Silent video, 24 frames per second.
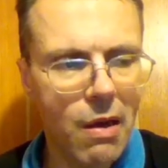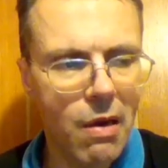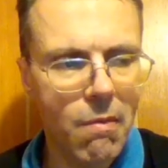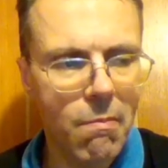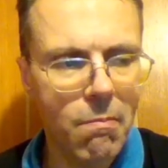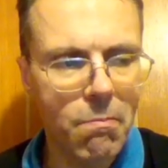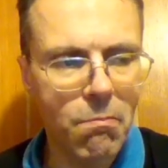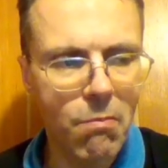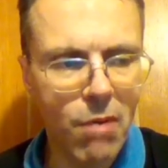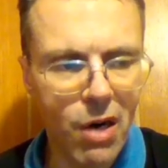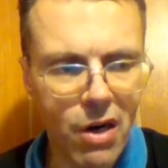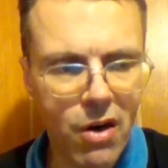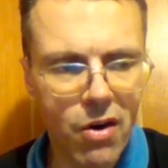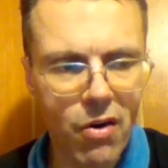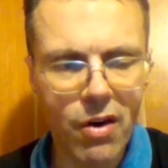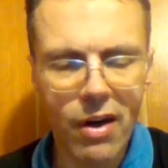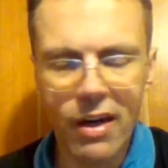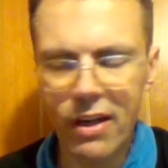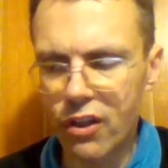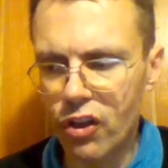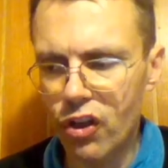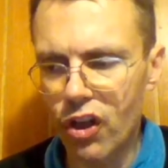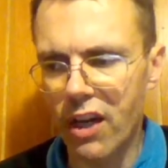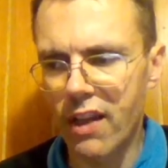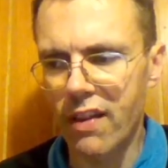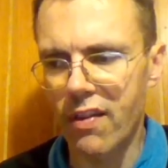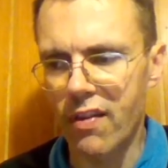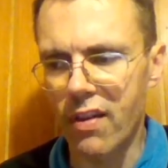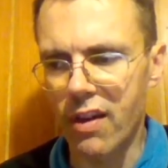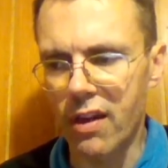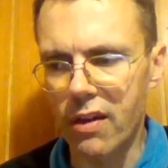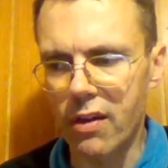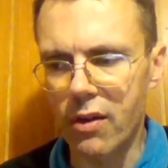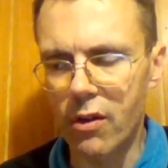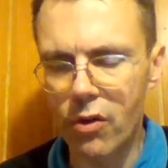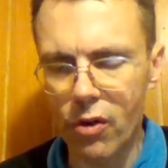murder agenda
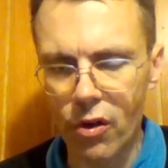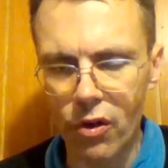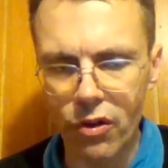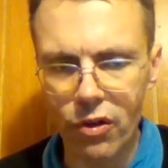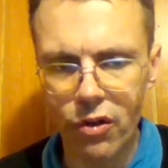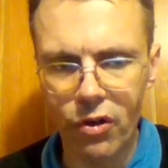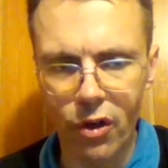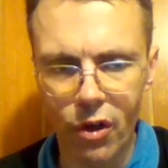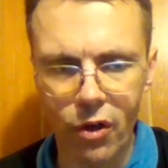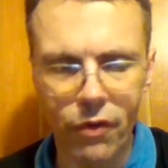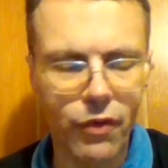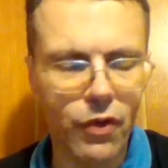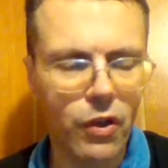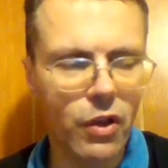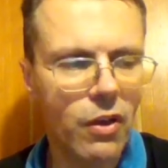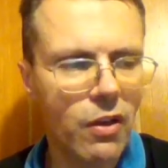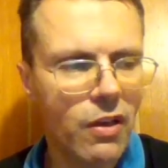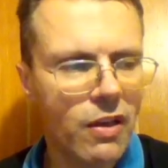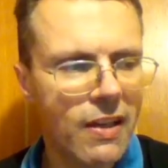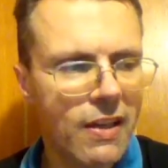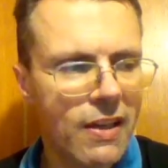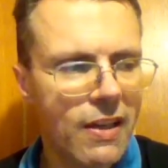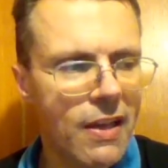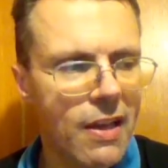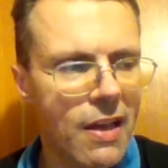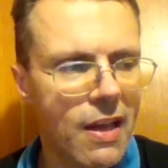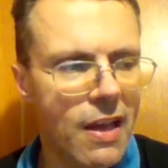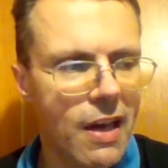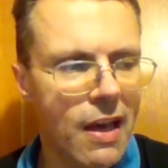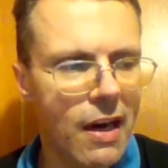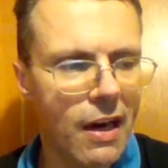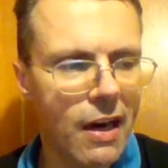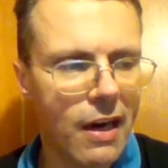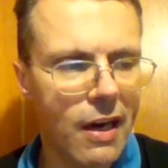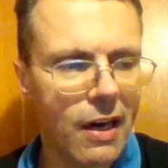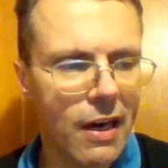on Kosovo
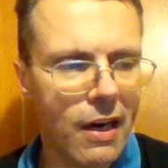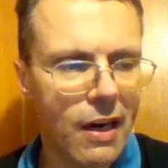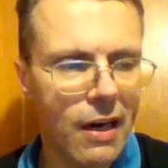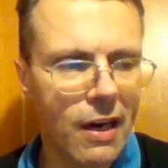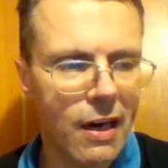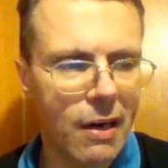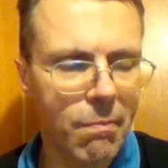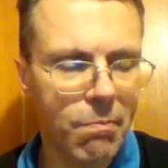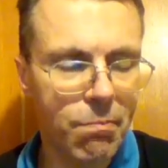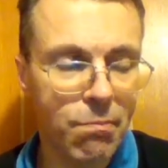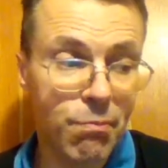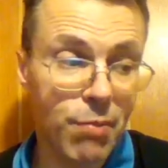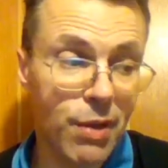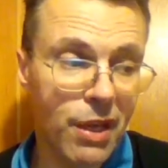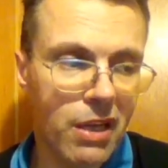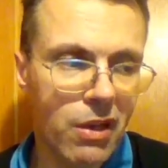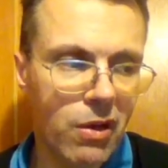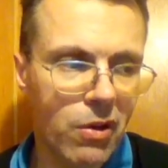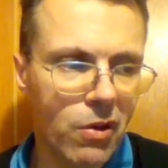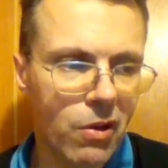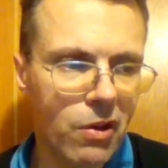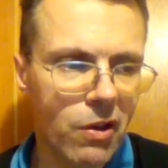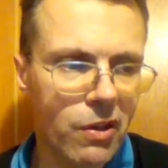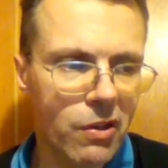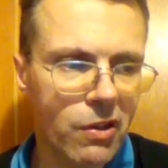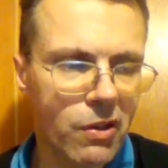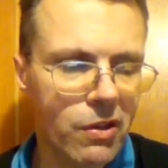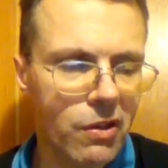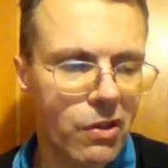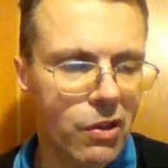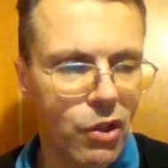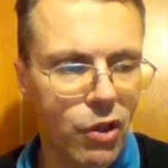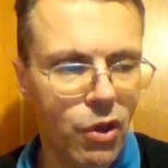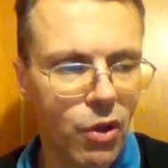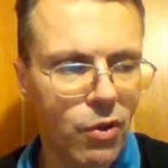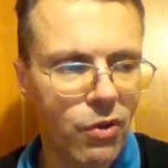uh, because
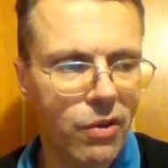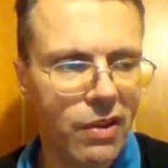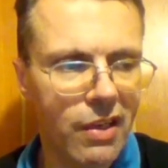so